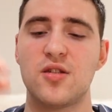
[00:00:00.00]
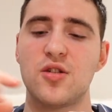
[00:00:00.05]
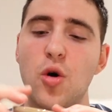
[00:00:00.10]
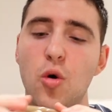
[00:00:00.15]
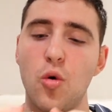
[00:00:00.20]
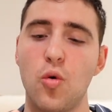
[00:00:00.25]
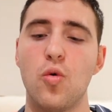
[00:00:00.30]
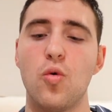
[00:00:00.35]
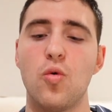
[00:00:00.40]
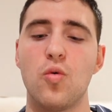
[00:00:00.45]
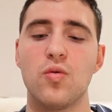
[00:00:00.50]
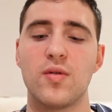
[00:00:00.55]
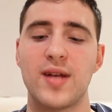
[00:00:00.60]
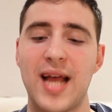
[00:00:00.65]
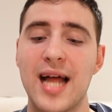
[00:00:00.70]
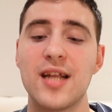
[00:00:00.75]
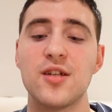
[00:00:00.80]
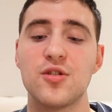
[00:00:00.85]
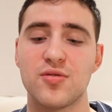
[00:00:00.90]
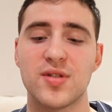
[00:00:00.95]
tall
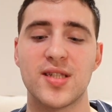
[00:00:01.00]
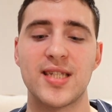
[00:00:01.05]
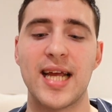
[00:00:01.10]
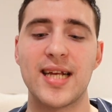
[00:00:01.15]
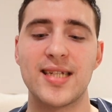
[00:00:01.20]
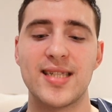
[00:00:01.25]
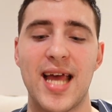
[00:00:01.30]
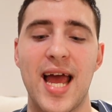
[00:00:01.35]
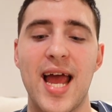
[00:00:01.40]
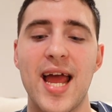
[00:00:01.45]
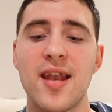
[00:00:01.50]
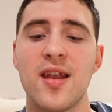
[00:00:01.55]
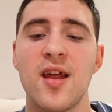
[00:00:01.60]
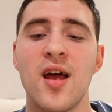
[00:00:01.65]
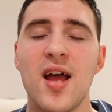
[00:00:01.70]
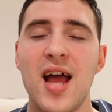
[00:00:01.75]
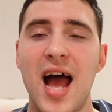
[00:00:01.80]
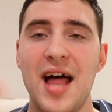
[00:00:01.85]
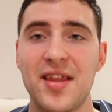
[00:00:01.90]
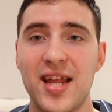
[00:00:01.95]
candlesticks in,
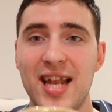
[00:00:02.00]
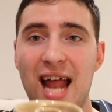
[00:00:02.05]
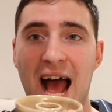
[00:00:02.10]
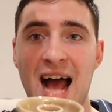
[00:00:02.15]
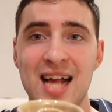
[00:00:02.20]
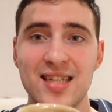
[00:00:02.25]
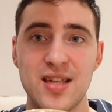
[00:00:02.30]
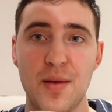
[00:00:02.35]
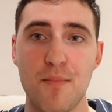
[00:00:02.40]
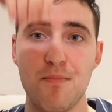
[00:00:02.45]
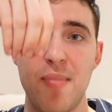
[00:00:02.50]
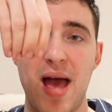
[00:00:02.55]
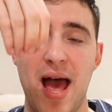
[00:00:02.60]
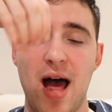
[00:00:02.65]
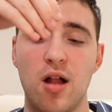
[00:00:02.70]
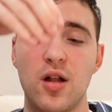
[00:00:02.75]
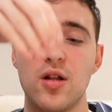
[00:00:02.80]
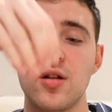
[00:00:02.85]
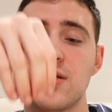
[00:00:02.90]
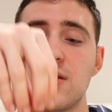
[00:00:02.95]
and then as it
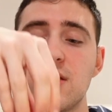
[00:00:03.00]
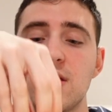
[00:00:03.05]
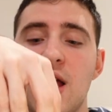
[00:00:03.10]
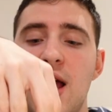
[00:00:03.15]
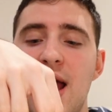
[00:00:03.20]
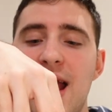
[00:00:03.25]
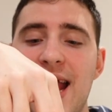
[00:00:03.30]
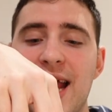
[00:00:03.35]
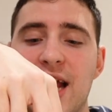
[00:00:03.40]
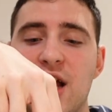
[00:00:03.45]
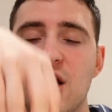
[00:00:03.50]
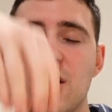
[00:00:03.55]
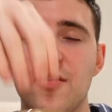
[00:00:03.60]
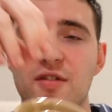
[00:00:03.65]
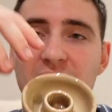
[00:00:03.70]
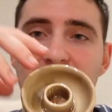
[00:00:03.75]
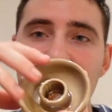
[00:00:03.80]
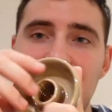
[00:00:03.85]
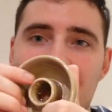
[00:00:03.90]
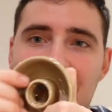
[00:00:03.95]
melts, it kind
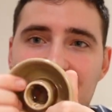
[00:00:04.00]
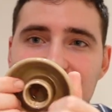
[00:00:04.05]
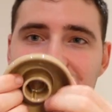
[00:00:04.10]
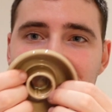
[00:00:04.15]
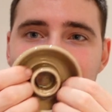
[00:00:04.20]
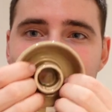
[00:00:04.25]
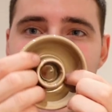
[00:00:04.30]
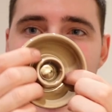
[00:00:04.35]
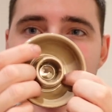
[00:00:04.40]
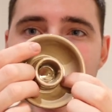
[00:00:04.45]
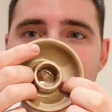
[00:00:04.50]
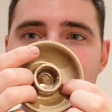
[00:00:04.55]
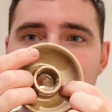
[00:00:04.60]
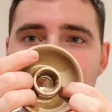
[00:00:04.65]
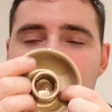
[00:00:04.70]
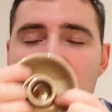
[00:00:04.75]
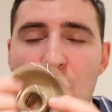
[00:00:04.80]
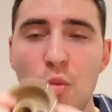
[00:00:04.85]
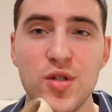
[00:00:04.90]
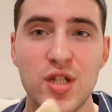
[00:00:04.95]
of collects
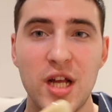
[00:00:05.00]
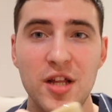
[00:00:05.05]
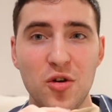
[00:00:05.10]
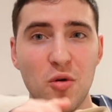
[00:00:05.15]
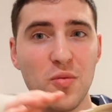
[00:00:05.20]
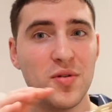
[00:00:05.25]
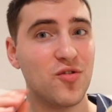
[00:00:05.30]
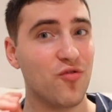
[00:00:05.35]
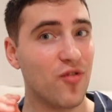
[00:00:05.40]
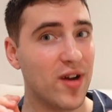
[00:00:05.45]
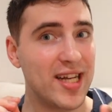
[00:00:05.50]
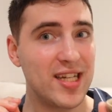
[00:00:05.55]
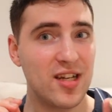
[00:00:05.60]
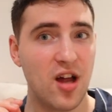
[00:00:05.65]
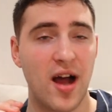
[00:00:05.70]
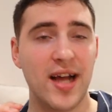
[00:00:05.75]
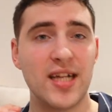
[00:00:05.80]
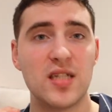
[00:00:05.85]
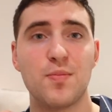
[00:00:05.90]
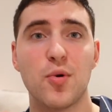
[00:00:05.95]
there, which I thought was really
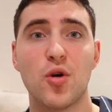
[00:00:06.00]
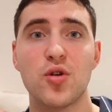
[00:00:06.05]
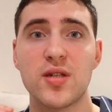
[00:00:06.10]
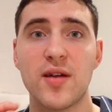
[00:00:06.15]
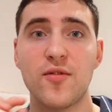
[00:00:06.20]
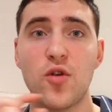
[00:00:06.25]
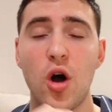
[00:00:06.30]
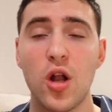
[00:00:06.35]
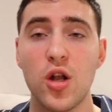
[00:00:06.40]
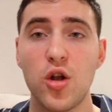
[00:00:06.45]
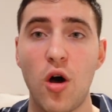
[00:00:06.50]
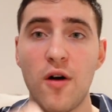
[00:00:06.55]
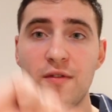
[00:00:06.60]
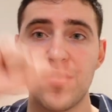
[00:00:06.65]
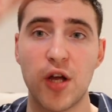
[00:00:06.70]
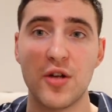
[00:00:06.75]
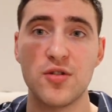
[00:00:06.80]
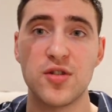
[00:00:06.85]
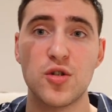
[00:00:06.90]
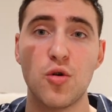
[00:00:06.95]
nice because I've got a lot
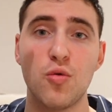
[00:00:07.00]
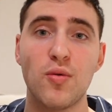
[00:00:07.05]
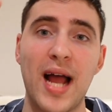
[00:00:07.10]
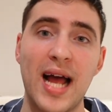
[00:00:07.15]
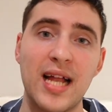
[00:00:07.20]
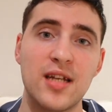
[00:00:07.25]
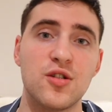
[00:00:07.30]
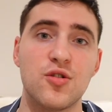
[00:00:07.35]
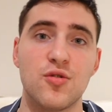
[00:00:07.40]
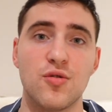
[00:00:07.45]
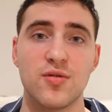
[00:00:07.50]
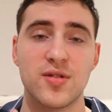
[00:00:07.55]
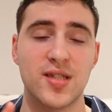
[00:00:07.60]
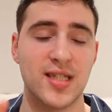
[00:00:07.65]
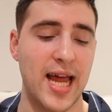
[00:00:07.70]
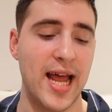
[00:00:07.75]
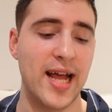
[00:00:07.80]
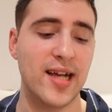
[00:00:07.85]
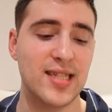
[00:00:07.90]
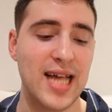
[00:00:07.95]
of those tall
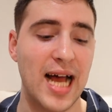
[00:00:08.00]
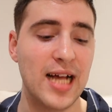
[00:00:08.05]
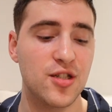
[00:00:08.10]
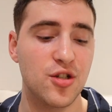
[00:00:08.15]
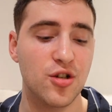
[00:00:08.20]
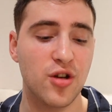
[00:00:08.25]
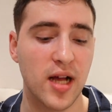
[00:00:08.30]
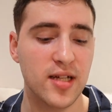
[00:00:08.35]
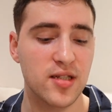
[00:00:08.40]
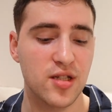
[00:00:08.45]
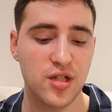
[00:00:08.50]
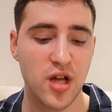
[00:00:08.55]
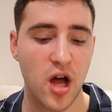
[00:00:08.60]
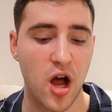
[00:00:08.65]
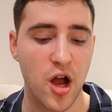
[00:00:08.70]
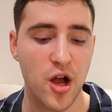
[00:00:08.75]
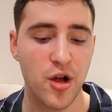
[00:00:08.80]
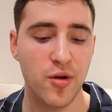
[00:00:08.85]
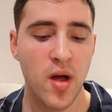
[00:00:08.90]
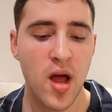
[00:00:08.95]
candlesticks, as you guys
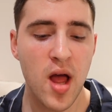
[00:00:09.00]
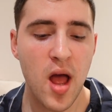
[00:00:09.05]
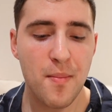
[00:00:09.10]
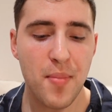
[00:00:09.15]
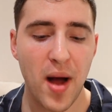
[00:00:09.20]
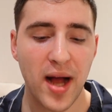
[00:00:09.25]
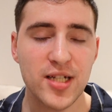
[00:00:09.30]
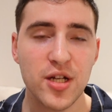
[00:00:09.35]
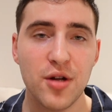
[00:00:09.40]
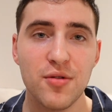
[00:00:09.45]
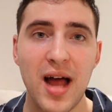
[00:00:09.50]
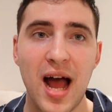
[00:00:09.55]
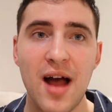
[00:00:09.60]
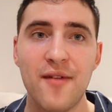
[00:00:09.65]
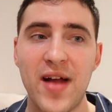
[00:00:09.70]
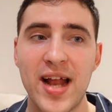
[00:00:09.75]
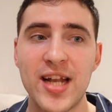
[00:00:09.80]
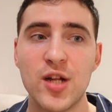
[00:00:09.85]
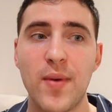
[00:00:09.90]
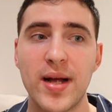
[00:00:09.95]
know, but I don't
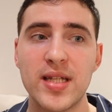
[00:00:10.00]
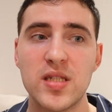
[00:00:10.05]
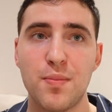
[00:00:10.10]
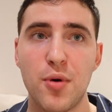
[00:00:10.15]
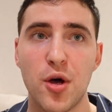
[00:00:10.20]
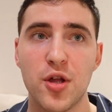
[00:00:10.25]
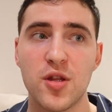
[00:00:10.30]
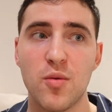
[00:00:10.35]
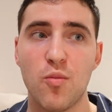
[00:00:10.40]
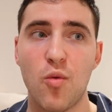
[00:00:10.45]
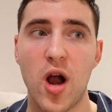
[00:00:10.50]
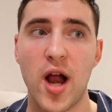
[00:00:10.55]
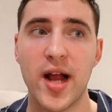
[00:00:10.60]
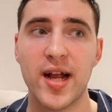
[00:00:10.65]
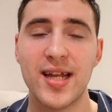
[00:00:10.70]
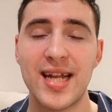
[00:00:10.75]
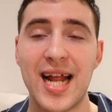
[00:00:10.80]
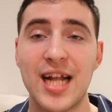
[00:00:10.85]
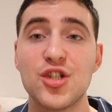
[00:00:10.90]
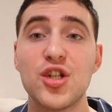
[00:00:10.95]
have anywhere to put them where I
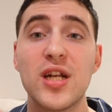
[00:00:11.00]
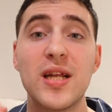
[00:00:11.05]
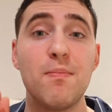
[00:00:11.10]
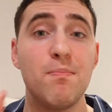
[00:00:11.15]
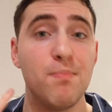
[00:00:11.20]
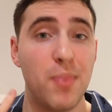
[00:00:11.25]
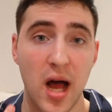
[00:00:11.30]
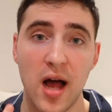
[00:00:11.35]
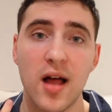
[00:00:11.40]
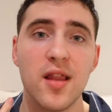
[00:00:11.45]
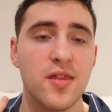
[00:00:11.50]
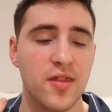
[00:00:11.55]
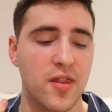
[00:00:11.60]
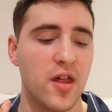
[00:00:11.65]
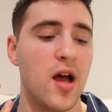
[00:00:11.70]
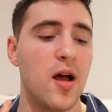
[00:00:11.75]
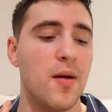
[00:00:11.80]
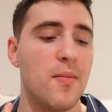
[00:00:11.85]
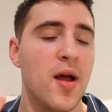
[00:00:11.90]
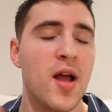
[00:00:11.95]
can actually burn
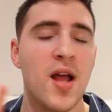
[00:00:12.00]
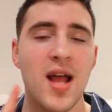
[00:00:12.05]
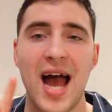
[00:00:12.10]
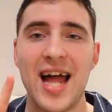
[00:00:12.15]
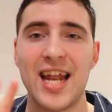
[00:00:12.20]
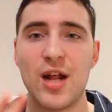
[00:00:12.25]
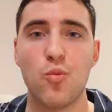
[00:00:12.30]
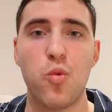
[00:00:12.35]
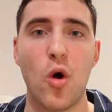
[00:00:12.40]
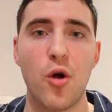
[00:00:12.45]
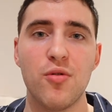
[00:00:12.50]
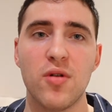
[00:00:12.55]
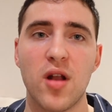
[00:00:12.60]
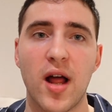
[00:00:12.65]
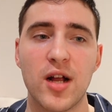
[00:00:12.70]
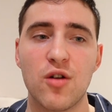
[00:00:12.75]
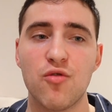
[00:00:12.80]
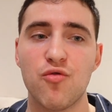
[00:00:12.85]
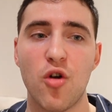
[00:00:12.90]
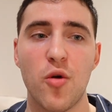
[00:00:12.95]
them and it won't
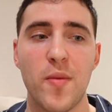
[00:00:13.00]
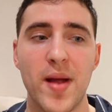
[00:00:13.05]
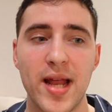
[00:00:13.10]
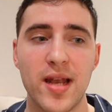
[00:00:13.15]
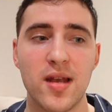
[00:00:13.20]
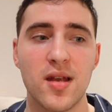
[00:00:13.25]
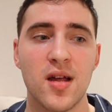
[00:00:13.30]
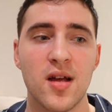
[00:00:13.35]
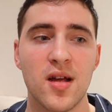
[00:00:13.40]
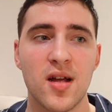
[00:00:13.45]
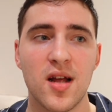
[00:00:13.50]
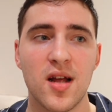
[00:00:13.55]
like ruin